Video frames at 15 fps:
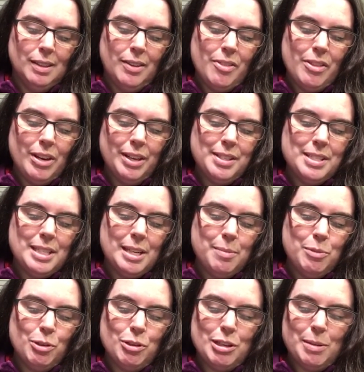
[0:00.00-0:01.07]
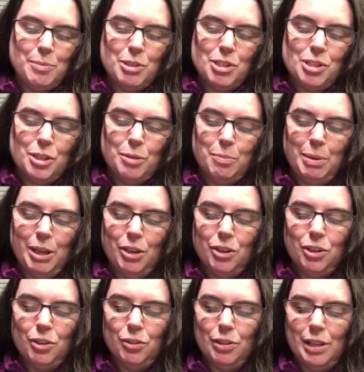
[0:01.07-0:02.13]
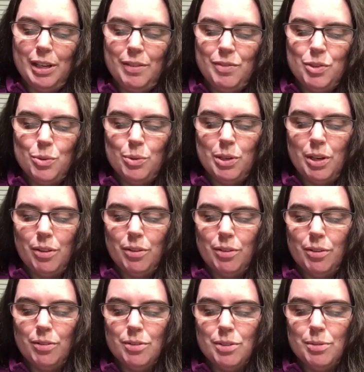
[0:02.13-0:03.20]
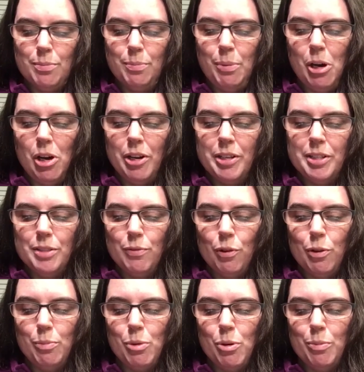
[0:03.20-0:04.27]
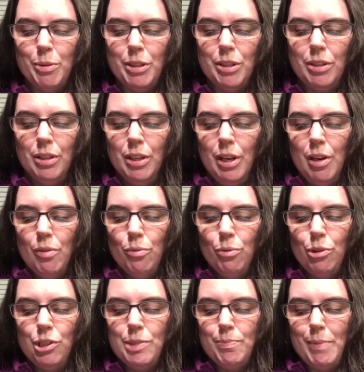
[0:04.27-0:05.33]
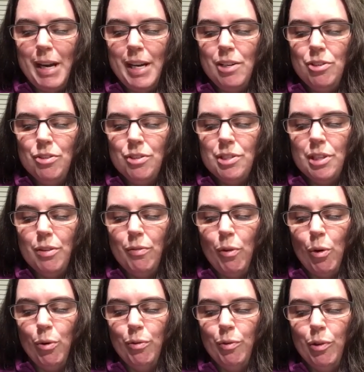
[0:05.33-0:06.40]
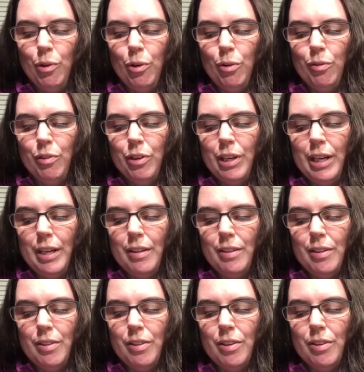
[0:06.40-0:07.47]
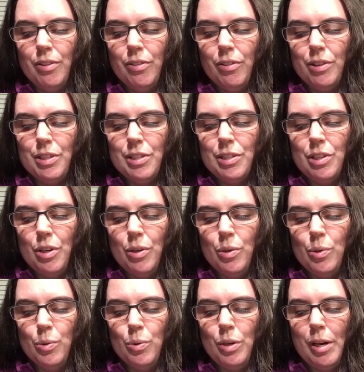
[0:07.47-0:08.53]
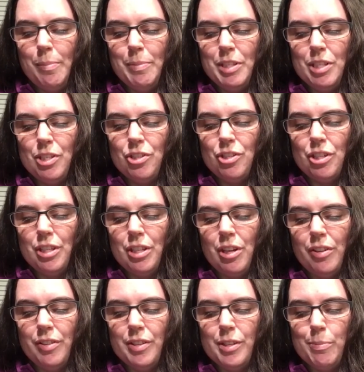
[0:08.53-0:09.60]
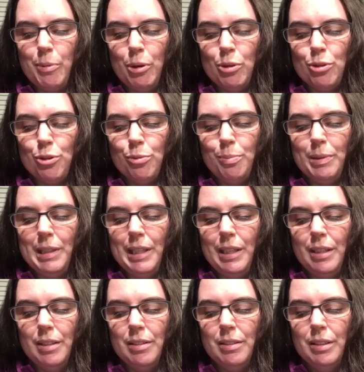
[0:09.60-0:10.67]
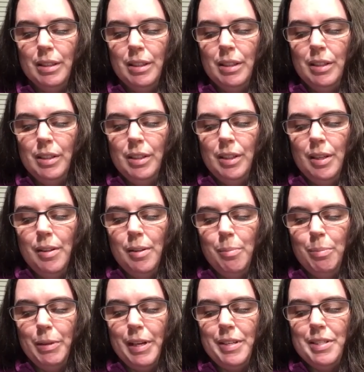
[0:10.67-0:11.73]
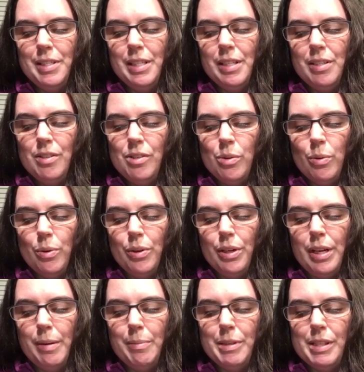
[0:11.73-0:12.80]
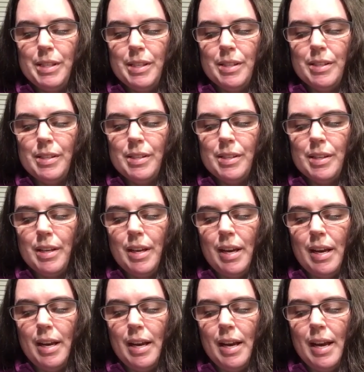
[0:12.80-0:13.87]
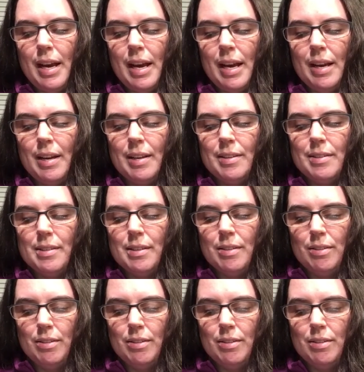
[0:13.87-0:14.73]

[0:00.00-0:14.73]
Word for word: The next time you're tempted to compare your life to another's, pause for a moment. Remind yourself over and over again there is no competition on the spiritual plane. The blessings or nemesis has